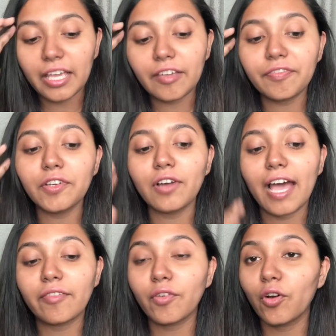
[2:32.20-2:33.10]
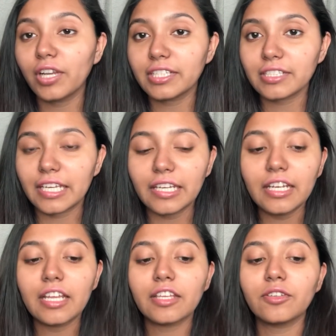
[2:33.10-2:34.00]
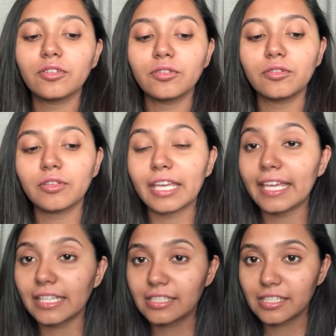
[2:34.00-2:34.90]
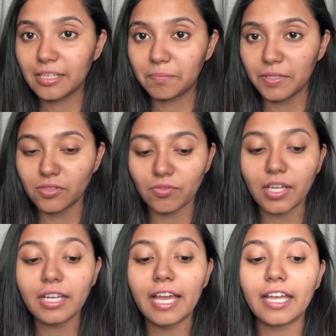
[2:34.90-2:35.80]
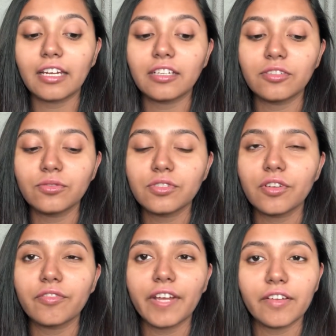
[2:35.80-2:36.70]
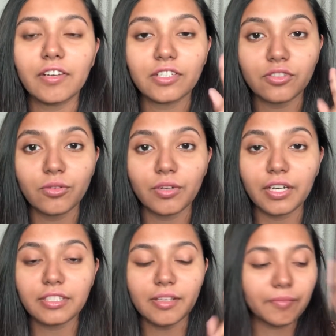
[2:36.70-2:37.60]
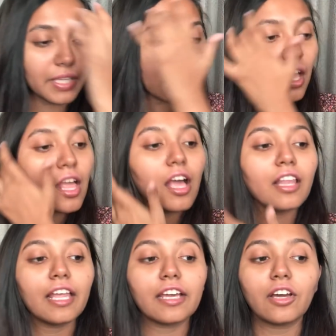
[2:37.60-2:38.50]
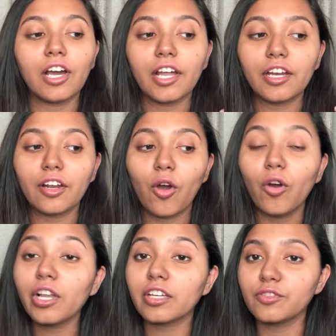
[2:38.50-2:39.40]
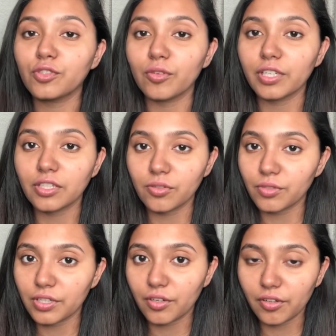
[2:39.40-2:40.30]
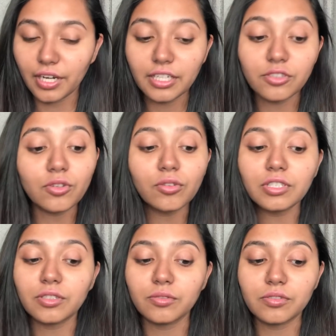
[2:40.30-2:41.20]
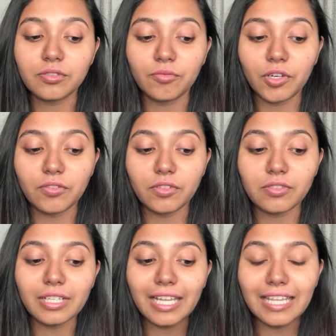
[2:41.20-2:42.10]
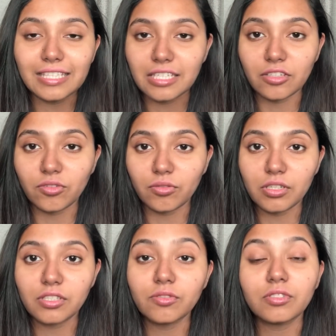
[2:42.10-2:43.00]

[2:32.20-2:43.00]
If you have oily skin, you can skip this one and use your regular toner, something like an oil controlling toner. Alright, don't use one of those cleansing toners.